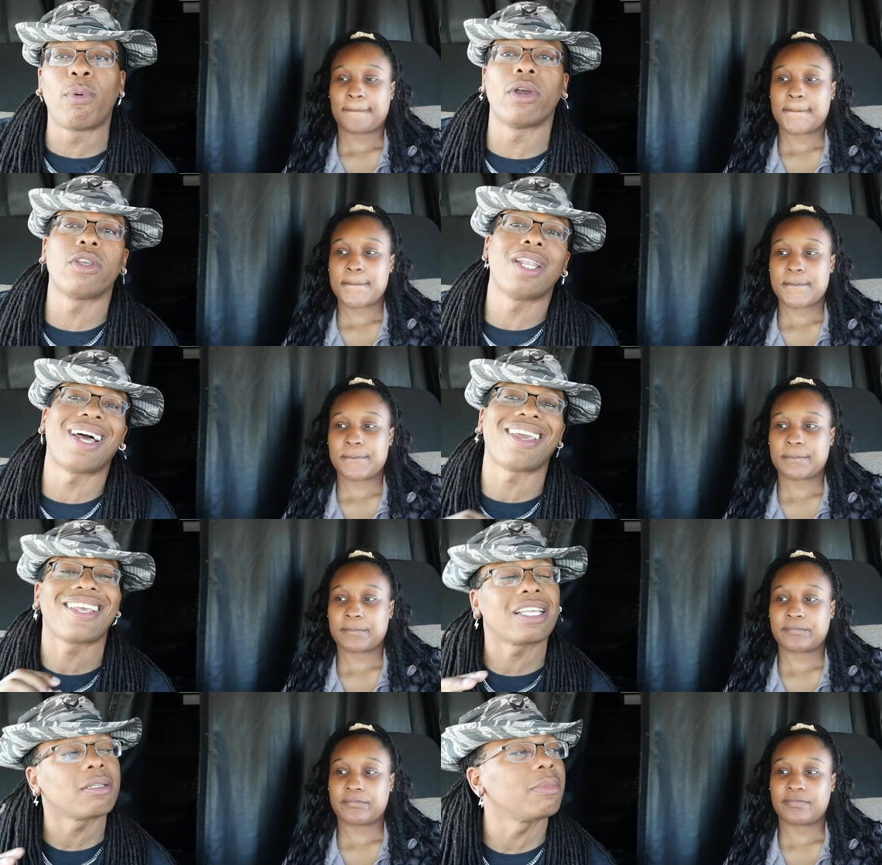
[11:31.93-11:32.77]
Speaker 1: point you
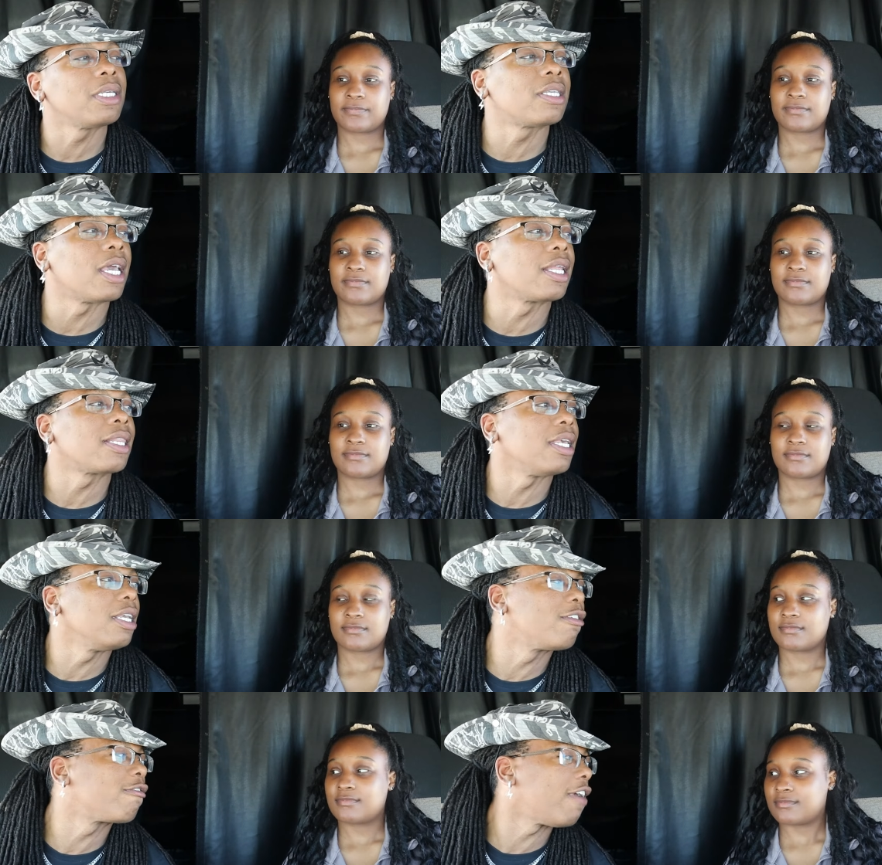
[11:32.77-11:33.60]
like, let me take
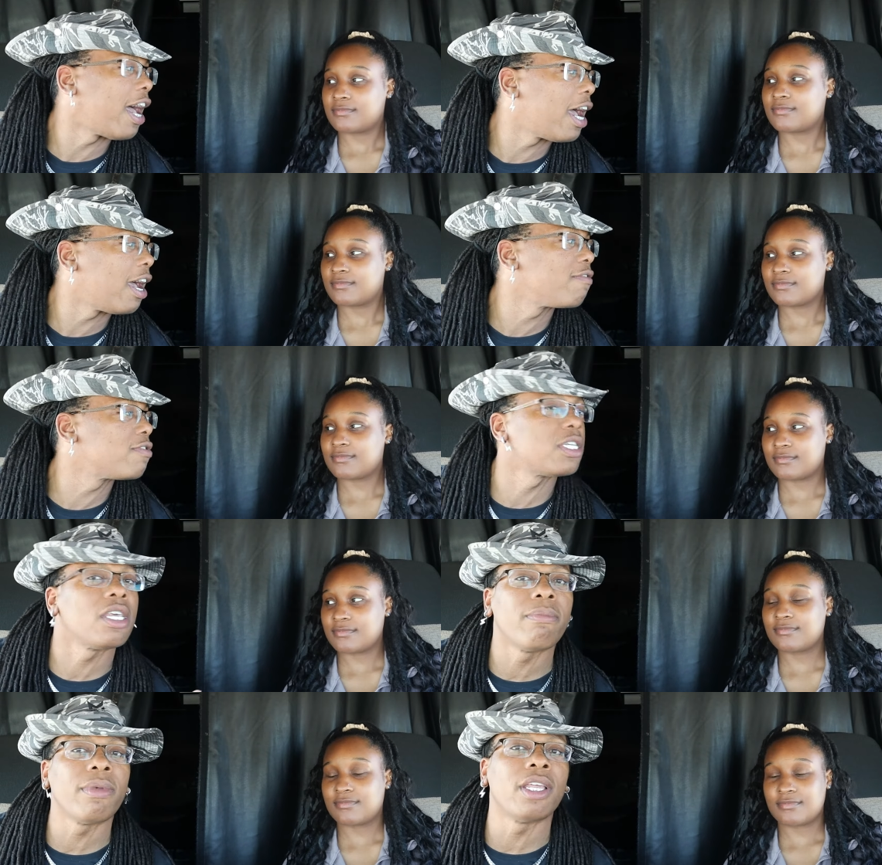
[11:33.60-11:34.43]
these five,
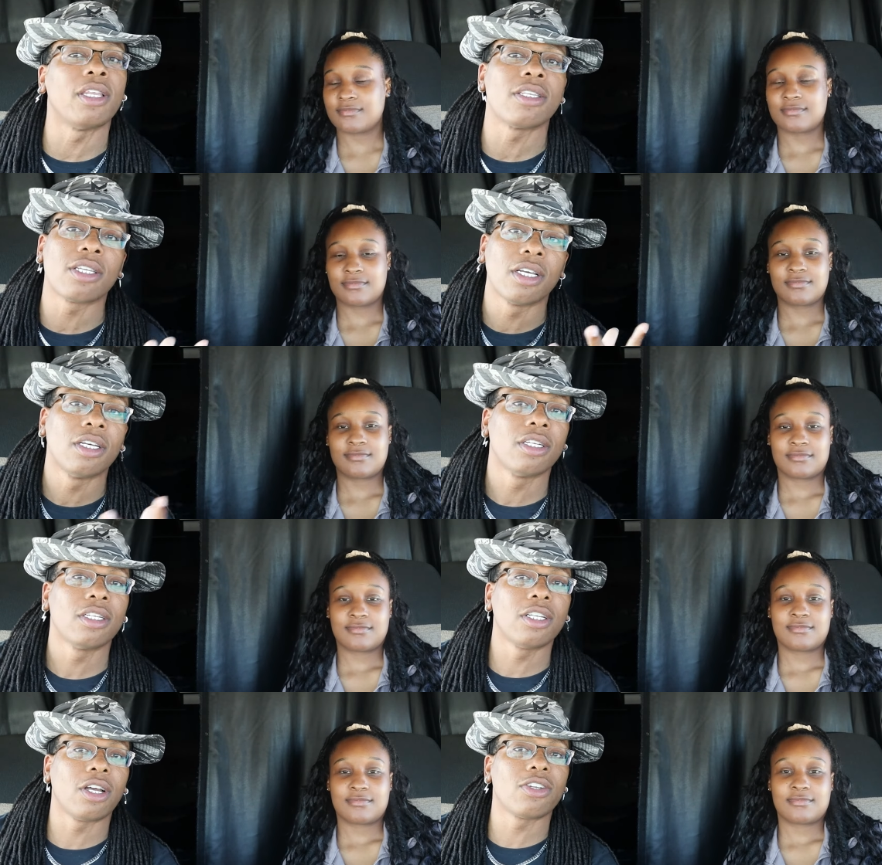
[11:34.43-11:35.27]
ten minutes,
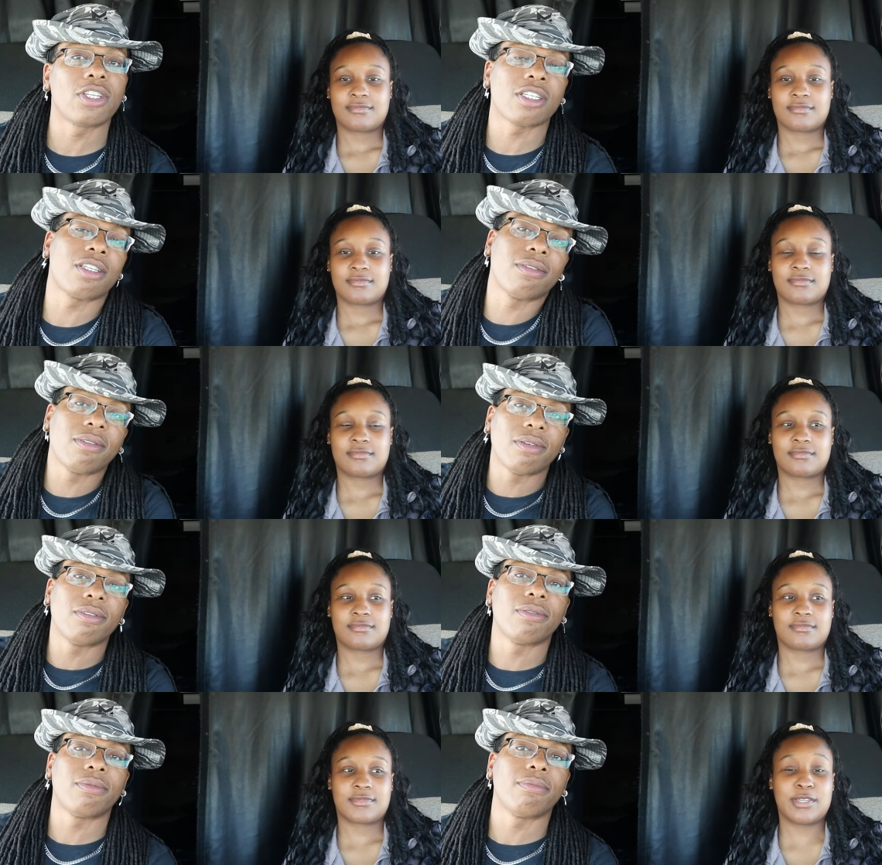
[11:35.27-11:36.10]
you know, just to
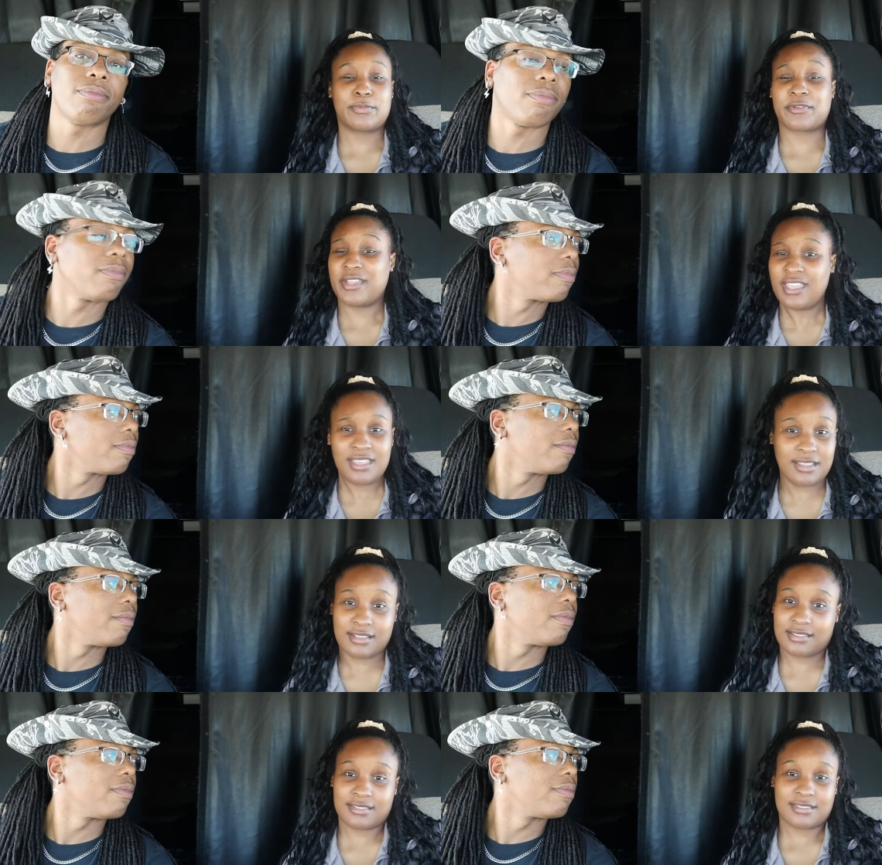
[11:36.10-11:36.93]
to breathe.
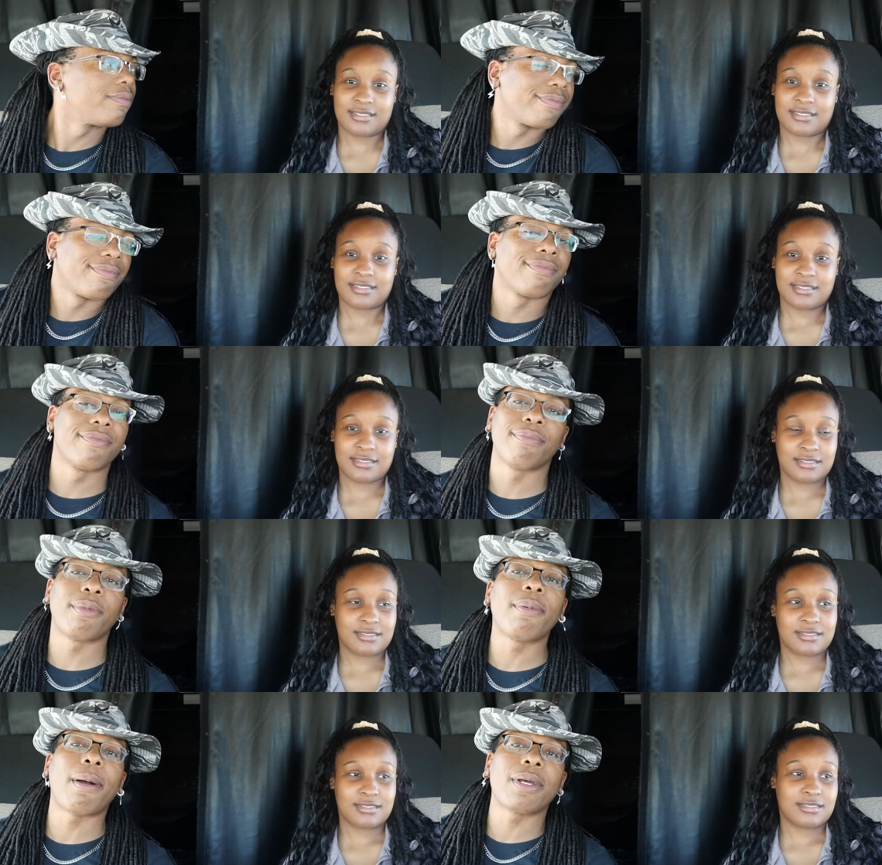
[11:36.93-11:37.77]

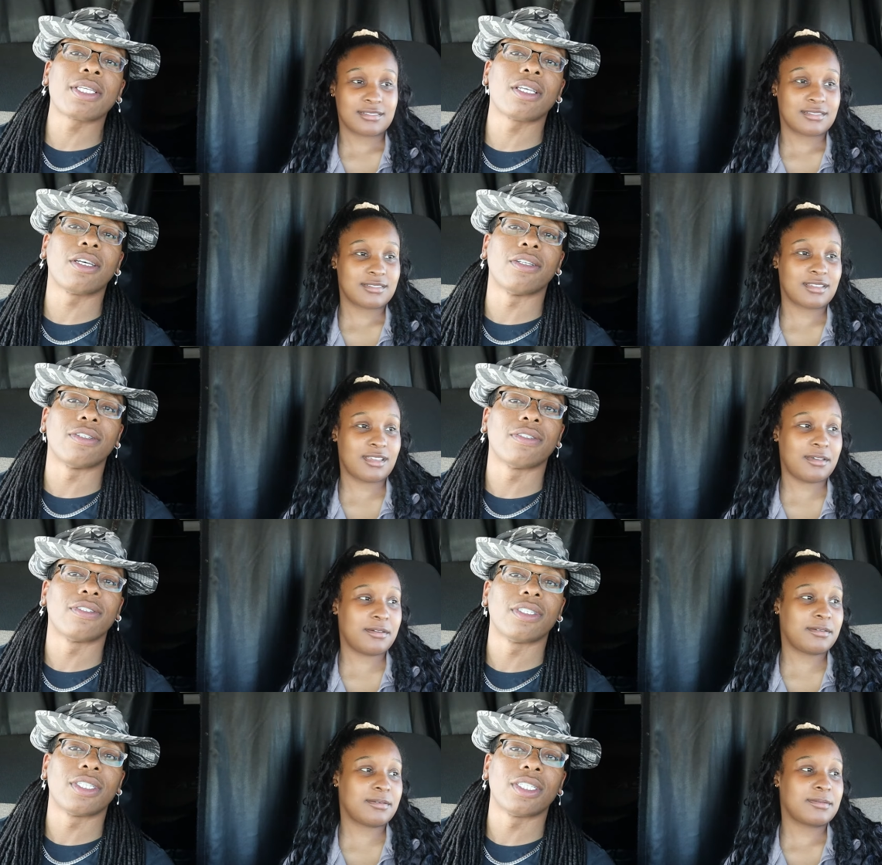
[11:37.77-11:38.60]
Be by myself.
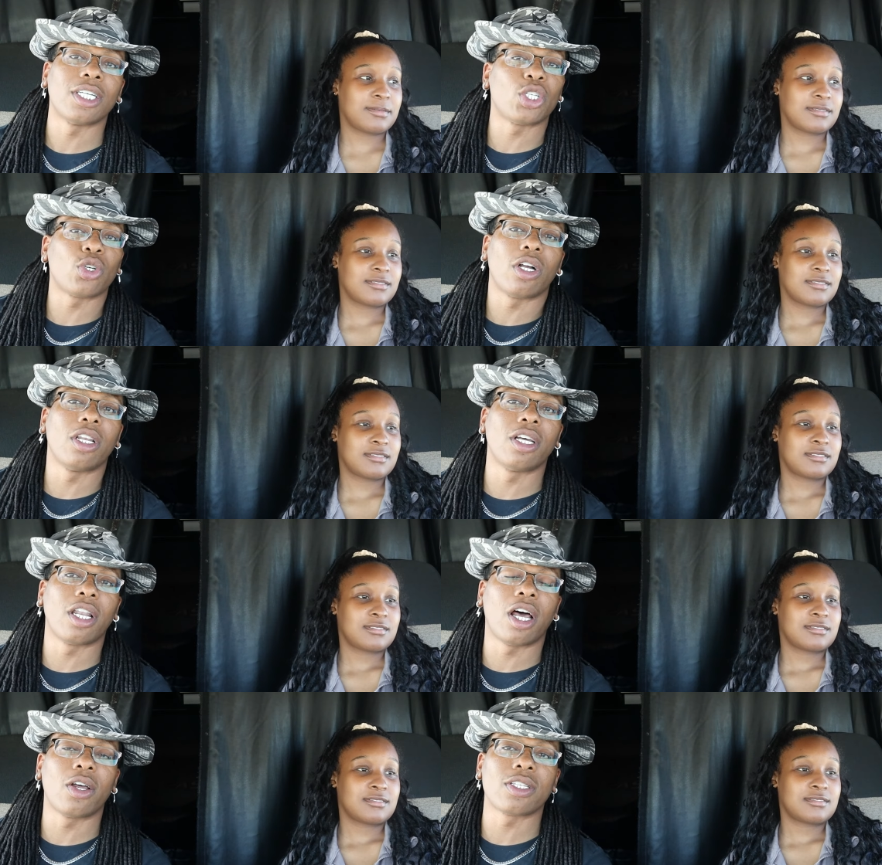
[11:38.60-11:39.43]
Yeah. Enjoy a
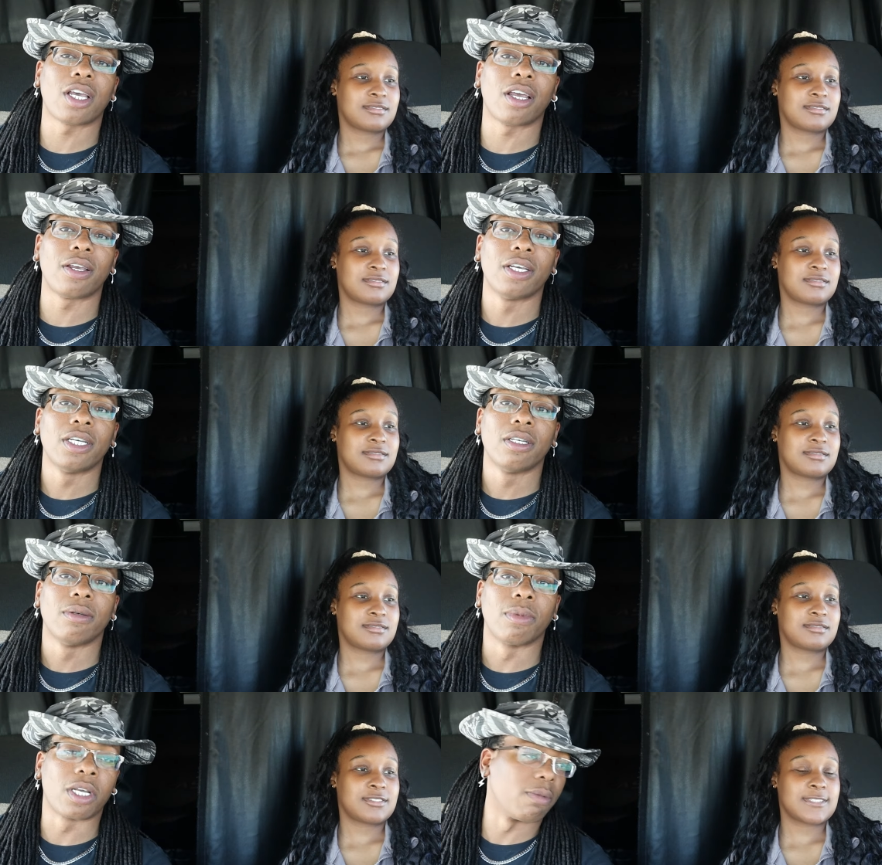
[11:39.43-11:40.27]
little long
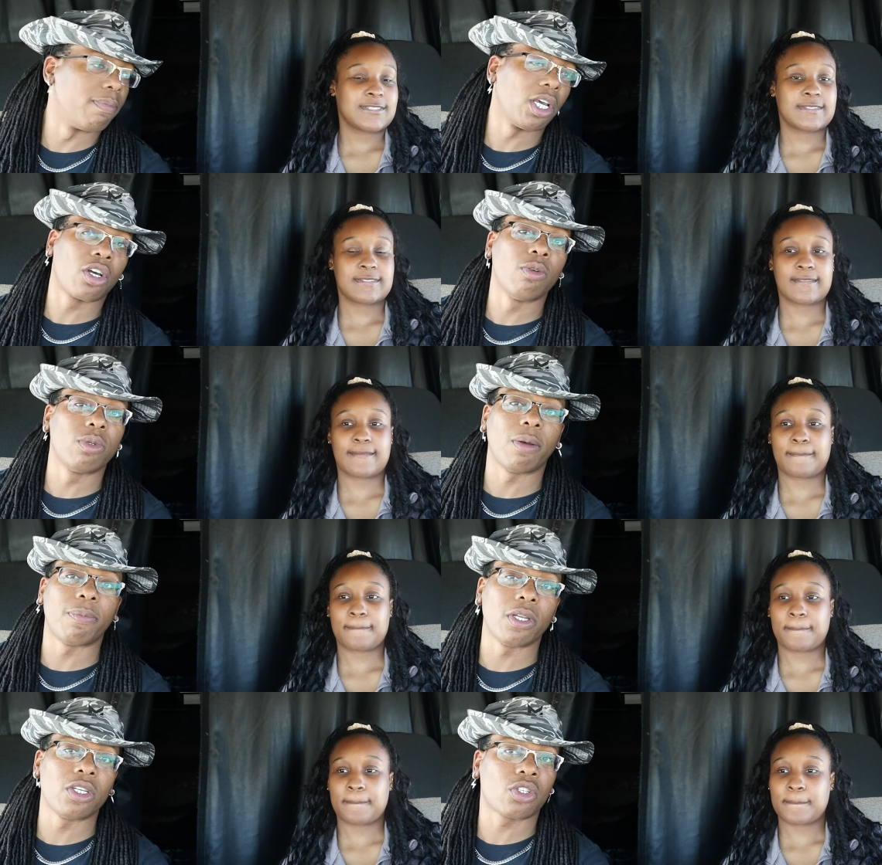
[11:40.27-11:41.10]
time. Because being cooped
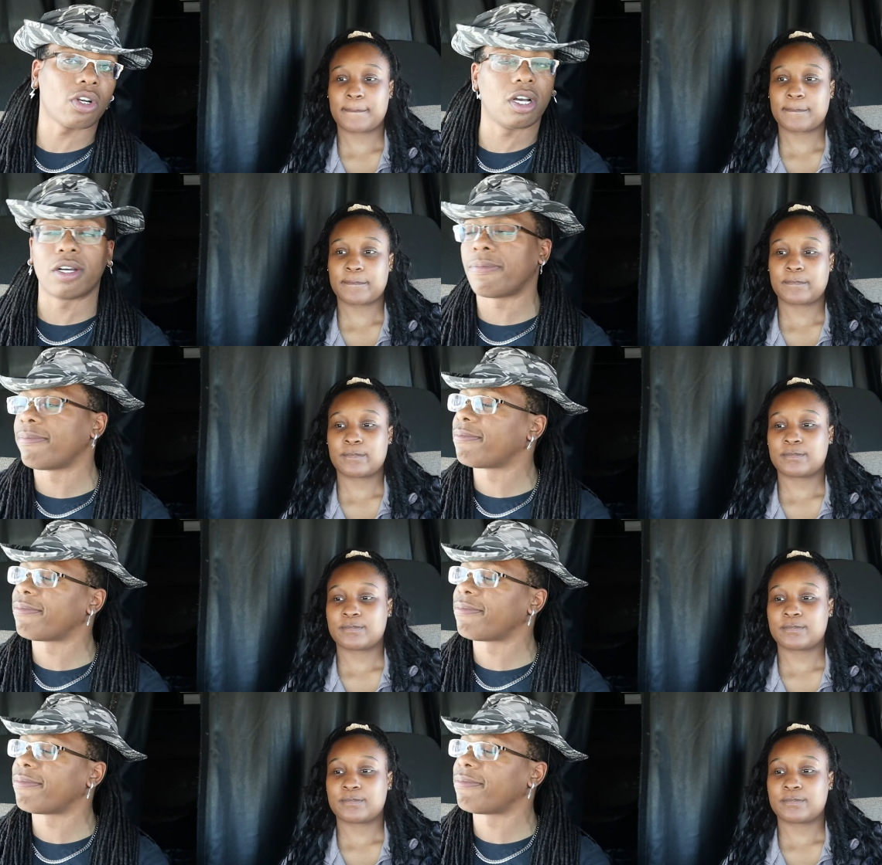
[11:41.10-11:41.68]
up in this truck.